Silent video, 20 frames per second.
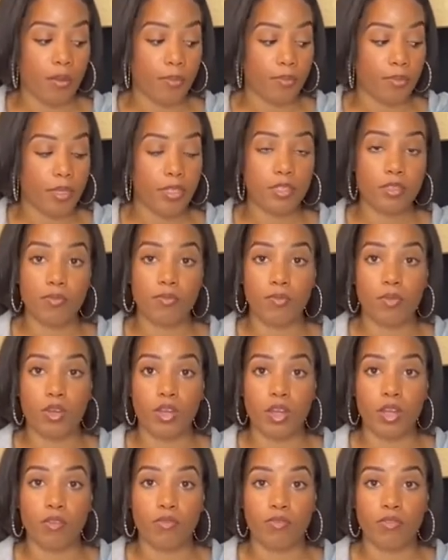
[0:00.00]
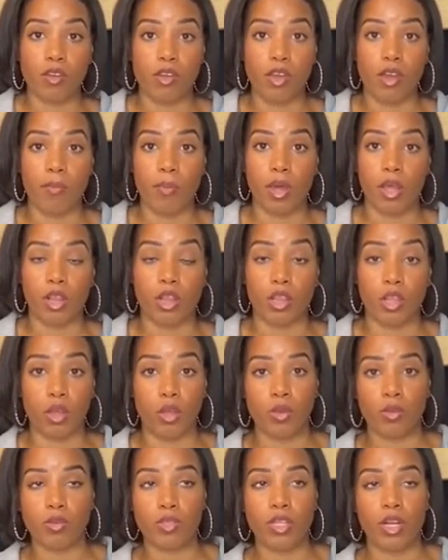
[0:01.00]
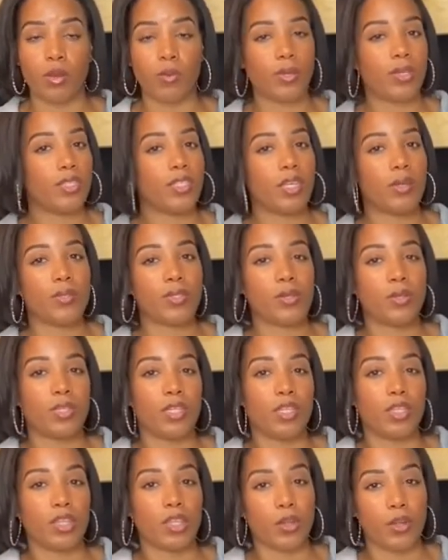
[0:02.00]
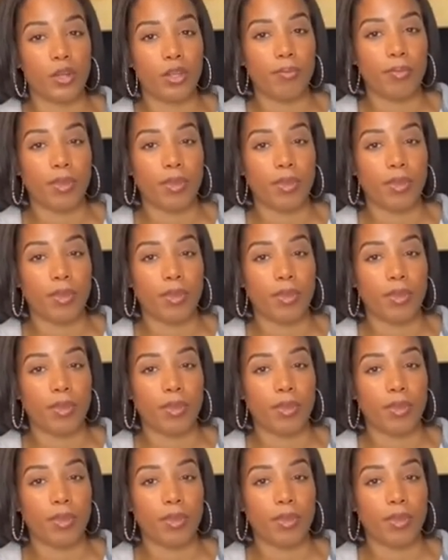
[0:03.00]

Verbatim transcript: piece of wood from Lowe's, and I want to say it was only 30